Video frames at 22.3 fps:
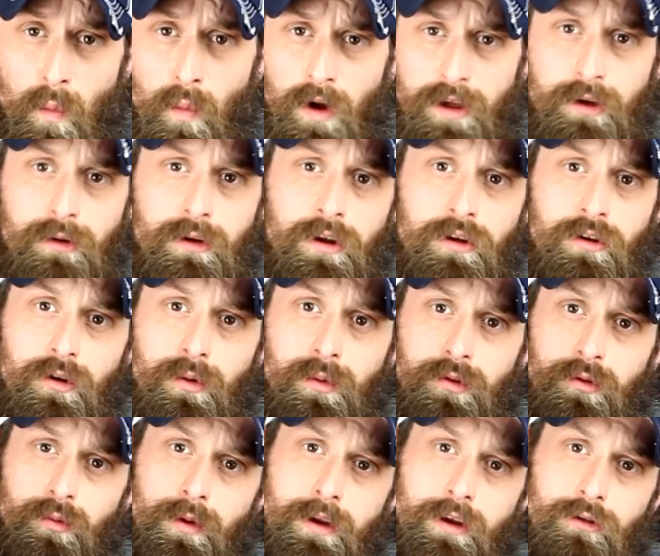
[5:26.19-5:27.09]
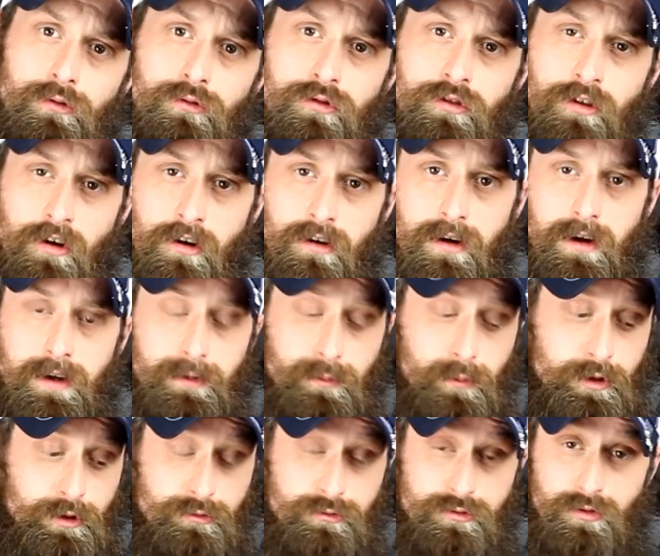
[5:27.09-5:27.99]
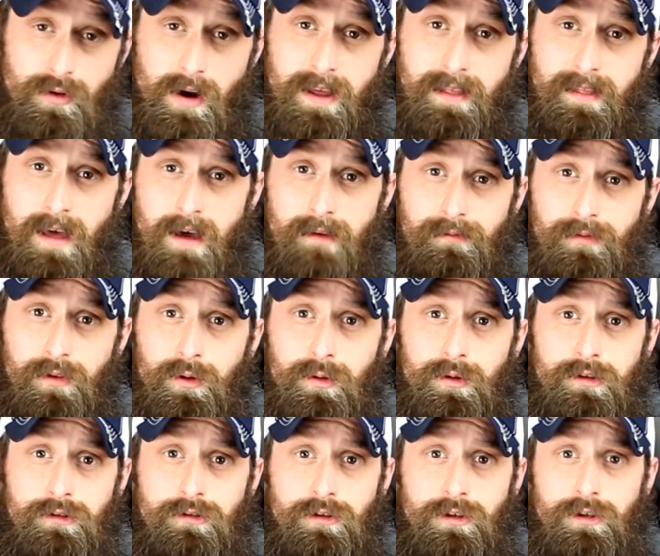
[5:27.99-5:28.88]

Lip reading: what you can do is when you drain that fluid,